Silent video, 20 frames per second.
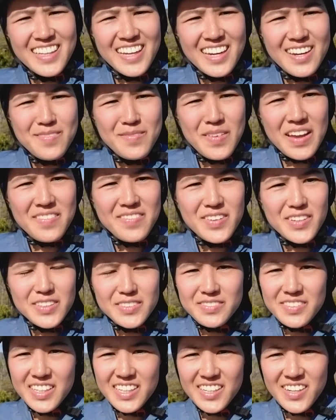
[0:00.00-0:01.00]
My
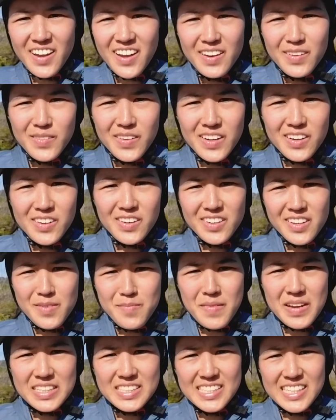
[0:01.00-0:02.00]
first video I recorded
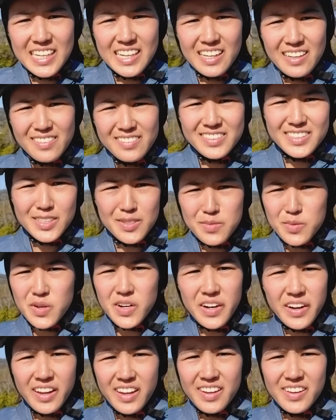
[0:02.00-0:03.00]
myself
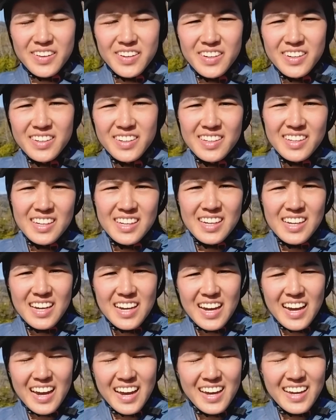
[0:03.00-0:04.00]
somewhere here
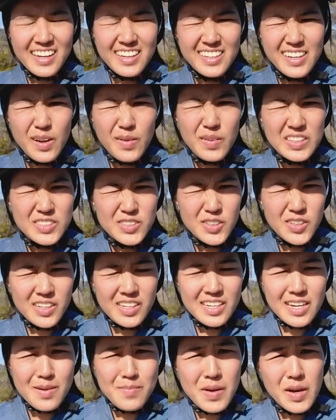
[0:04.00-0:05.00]
and I was
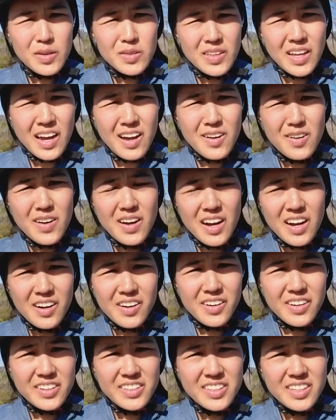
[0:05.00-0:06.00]
talking about how
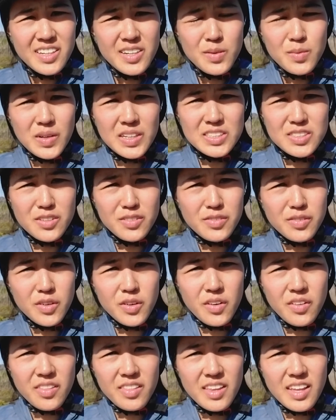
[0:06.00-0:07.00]
hard was the
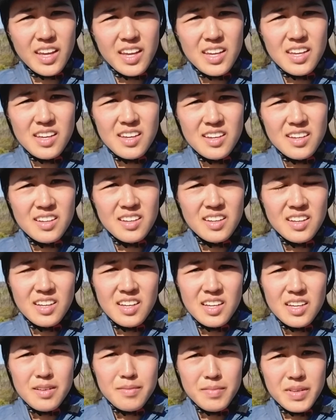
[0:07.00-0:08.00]
4th day,
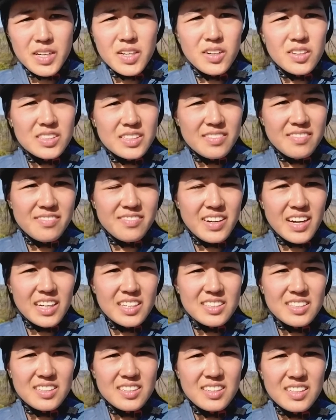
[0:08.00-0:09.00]
because in
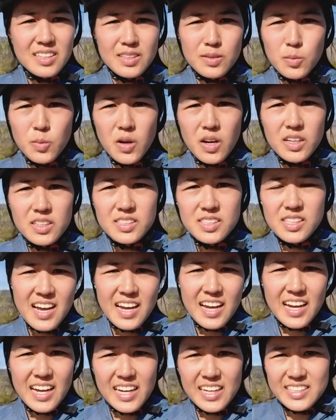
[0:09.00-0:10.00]
fact it was,
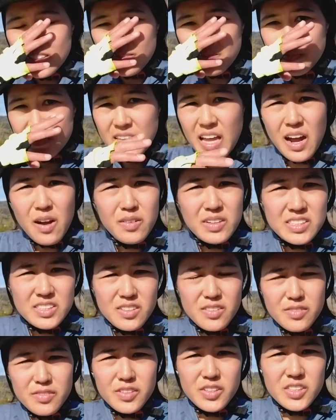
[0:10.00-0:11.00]
and now is
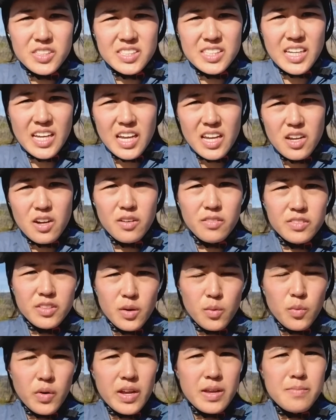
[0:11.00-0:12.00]
the first day of
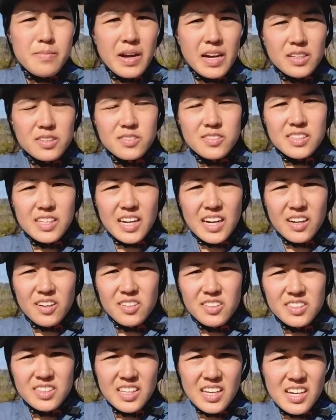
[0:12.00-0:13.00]
the way back to
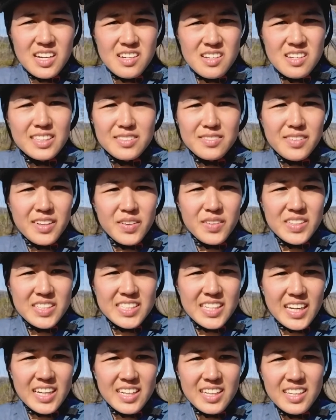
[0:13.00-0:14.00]
Zaragoza. It's very
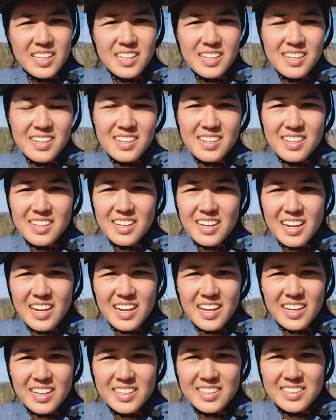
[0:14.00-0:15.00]
sunny
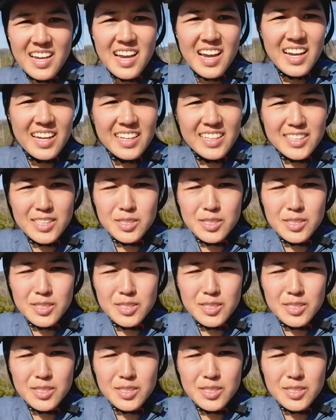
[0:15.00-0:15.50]
and it's